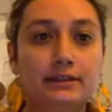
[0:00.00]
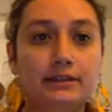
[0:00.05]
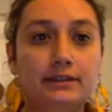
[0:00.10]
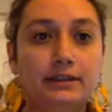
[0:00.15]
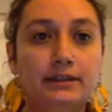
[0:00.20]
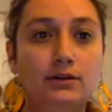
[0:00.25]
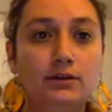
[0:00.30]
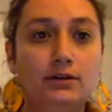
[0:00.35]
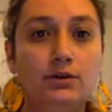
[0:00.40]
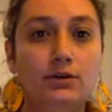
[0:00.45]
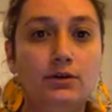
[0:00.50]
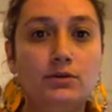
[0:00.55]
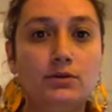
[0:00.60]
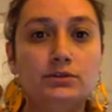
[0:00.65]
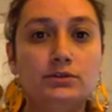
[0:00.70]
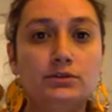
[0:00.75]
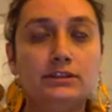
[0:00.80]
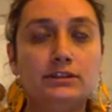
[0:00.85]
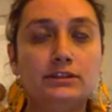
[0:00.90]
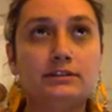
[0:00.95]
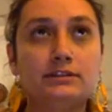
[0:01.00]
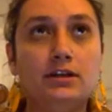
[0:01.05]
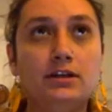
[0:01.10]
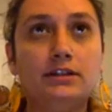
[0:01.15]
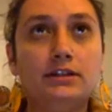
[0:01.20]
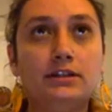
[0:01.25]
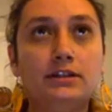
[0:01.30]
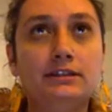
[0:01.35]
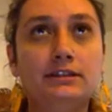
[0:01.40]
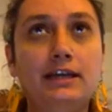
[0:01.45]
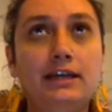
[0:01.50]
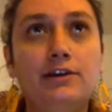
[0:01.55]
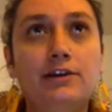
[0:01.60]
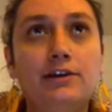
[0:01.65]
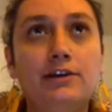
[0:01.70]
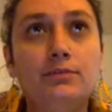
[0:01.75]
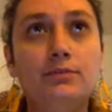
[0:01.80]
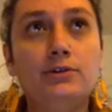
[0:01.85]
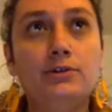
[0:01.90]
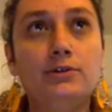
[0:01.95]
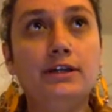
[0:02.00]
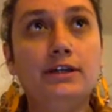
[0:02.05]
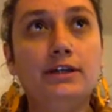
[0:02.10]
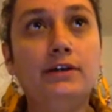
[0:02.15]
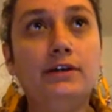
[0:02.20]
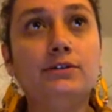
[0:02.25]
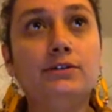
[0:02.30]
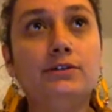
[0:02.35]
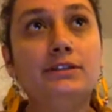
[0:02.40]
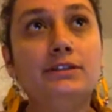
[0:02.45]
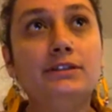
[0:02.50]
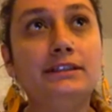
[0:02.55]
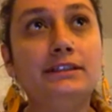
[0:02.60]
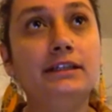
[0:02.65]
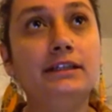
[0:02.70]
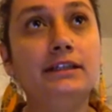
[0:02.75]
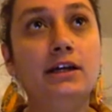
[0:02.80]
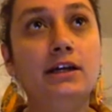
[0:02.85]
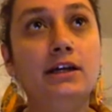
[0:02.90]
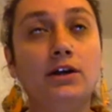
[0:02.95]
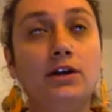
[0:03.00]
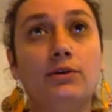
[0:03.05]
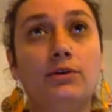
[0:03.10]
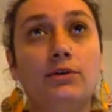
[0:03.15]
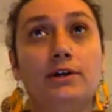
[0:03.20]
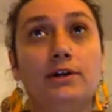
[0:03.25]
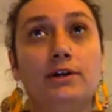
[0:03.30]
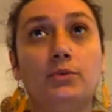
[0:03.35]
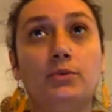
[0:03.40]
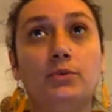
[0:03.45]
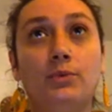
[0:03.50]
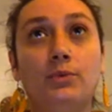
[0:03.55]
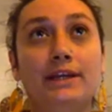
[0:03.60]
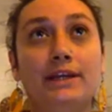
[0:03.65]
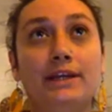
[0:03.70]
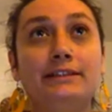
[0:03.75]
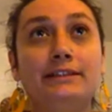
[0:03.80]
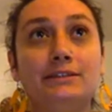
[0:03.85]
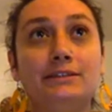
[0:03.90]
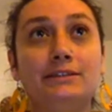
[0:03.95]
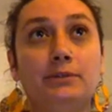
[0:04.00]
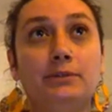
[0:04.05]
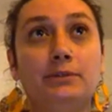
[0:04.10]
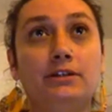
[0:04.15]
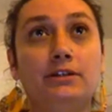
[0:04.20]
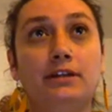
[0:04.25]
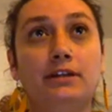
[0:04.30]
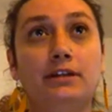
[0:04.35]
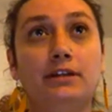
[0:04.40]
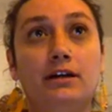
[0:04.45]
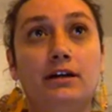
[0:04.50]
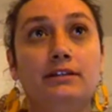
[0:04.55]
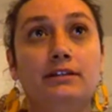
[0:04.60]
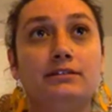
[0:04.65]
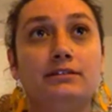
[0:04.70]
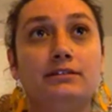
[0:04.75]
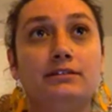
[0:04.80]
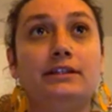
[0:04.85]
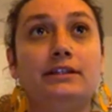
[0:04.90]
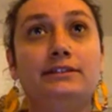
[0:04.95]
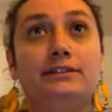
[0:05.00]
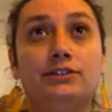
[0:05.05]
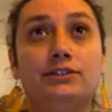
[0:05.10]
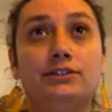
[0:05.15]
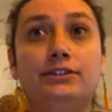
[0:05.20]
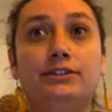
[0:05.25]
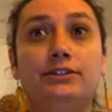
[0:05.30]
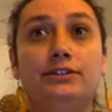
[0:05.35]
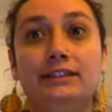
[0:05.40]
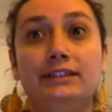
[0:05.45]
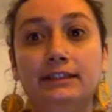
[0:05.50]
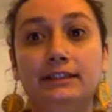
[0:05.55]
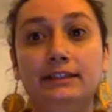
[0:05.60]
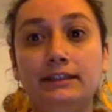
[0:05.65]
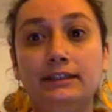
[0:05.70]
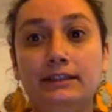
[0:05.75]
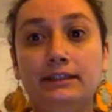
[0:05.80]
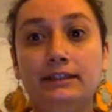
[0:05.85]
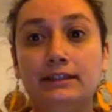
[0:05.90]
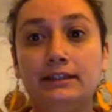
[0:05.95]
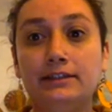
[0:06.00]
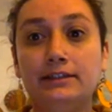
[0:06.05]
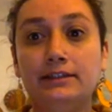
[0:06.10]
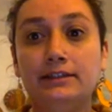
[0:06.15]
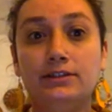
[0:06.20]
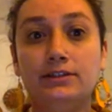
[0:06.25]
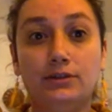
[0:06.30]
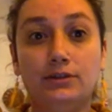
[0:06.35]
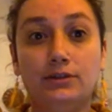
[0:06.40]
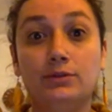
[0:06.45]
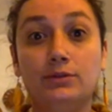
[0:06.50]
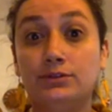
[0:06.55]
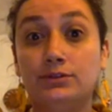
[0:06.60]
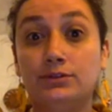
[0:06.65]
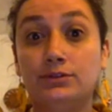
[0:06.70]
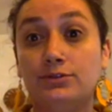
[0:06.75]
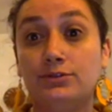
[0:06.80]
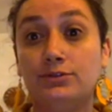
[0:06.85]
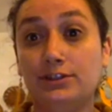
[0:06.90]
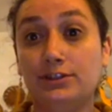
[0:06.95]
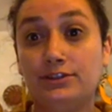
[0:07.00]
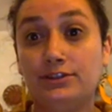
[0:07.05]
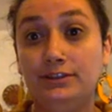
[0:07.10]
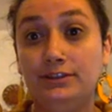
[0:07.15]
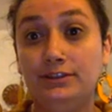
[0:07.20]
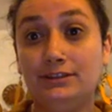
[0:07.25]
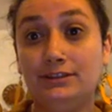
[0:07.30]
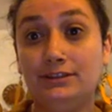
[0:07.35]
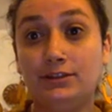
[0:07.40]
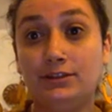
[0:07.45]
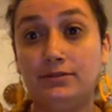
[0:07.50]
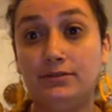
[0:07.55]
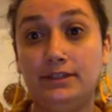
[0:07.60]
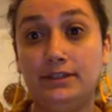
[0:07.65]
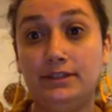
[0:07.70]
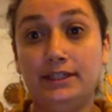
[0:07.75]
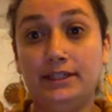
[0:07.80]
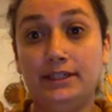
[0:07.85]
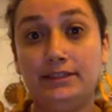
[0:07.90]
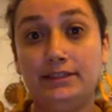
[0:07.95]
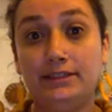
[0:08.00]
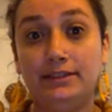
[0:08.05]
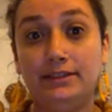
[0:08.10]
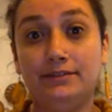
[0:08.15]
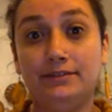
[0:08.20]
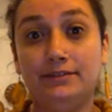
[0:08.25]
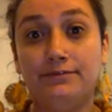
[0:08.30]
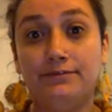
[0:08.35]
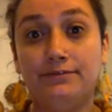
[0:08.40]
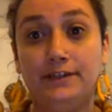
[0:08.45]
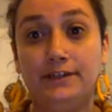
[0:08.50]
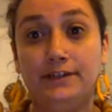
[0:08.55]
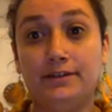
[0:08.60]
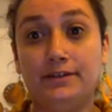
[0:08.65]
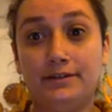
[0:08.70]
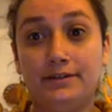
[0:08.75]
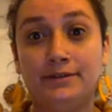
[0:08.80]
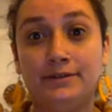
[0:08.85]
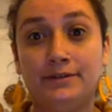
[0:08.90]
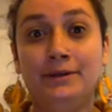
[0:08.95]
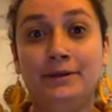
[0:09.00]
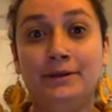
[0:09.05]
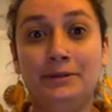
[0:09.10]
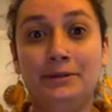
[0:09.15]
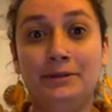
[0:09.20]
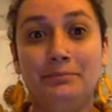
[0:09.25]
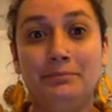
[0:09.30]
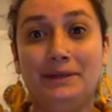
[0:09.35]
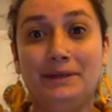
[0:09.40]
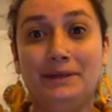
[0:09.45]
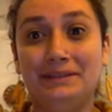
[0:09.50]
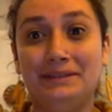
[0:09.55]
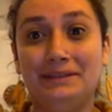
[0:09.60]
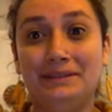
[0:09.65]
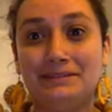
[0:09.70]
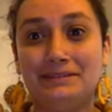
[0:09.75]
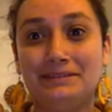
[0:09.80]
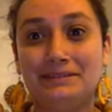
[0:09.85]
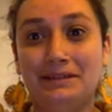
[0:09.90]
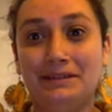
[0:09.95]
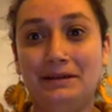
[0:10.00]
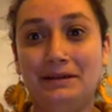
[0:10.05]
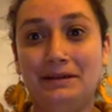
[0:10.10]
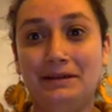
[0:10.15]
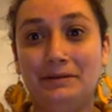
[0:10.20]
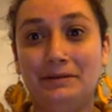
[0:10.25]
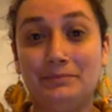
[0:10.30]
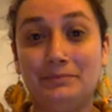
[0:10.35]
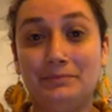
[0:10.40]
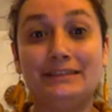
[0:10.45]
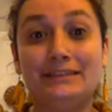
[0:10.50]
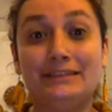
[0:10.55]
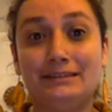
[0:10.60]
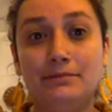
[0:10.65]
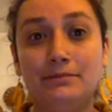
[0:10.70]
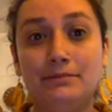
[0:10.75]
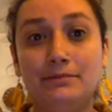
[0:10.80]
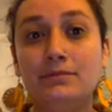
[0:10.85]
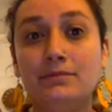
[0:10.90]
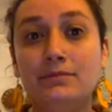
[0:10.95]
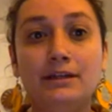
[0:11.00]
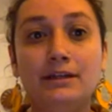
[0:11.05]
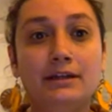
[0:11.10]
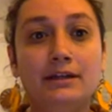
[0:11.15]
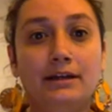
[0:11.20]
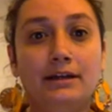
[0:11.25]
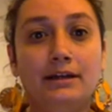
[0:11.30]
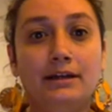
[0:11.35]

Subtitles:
it holds SAWS accountable not only around rates but internally in their own structure to create a fair based system.